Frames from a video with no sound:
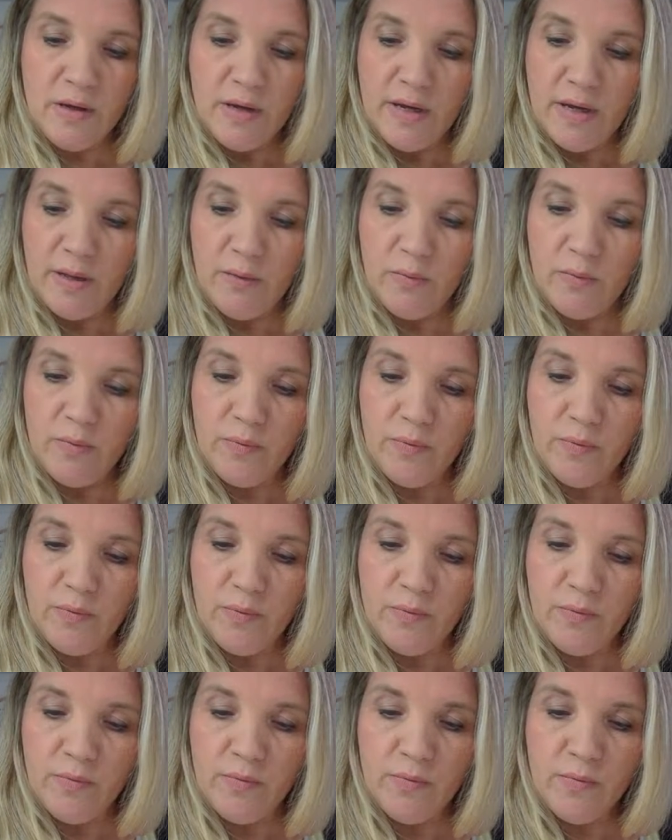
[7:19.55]
and
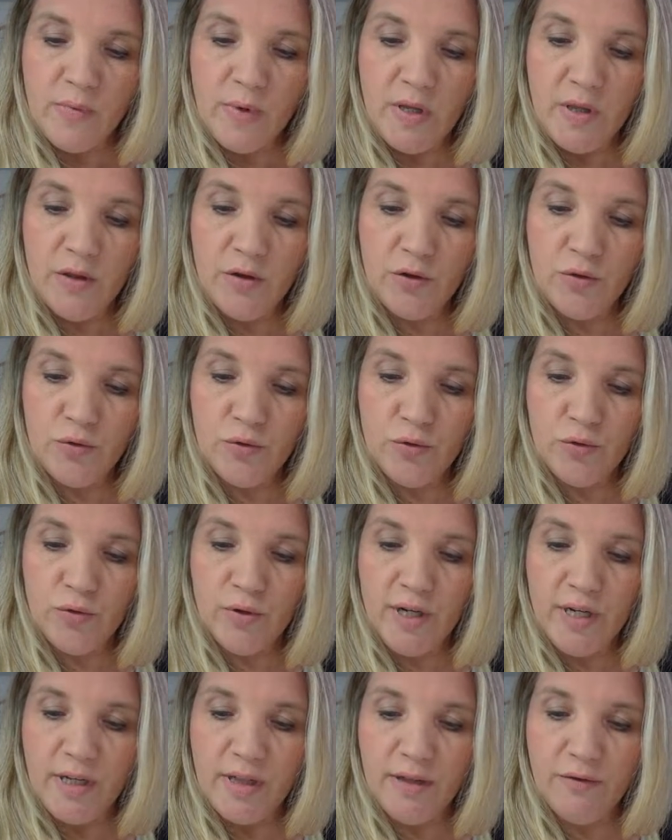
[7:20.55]
in the
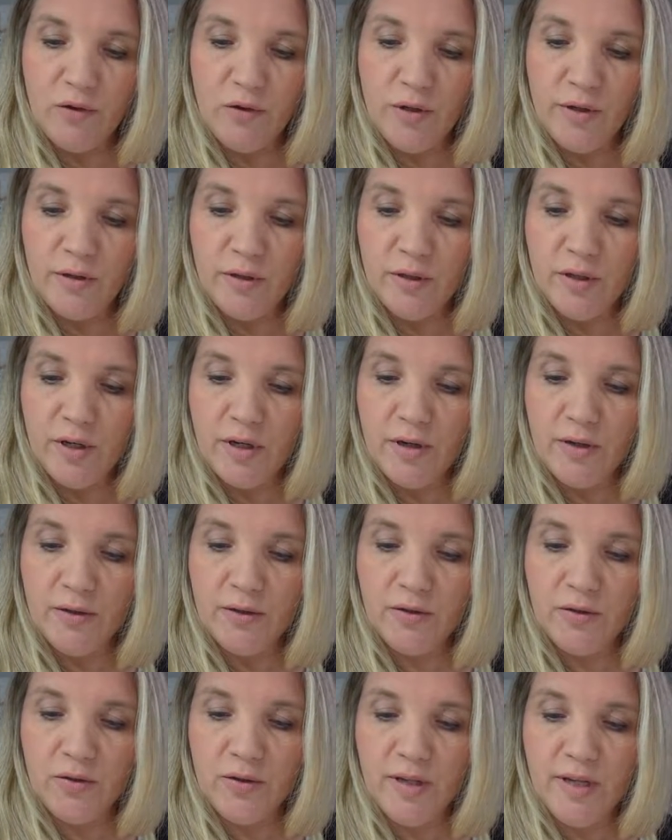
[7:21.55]
drawing they've got little
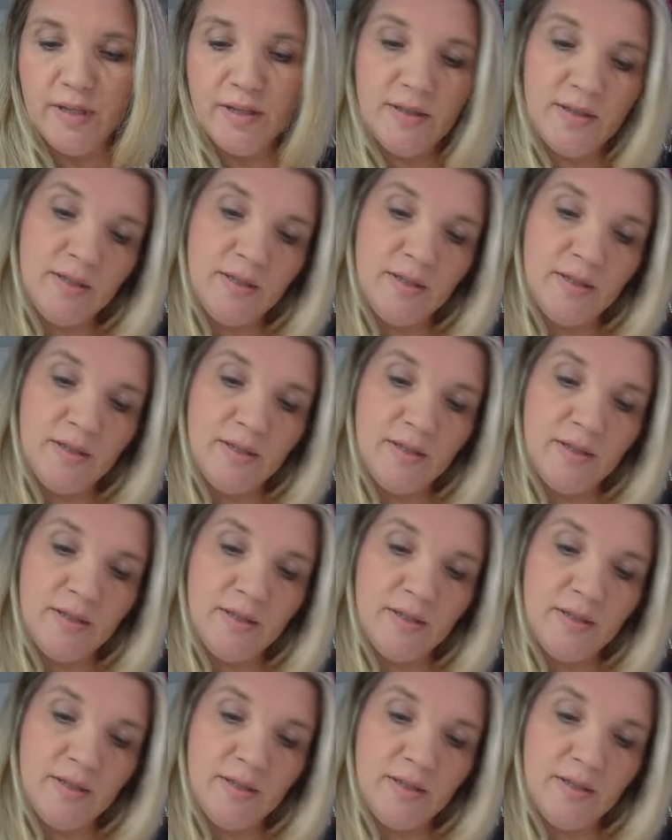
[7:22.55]
curls on the end,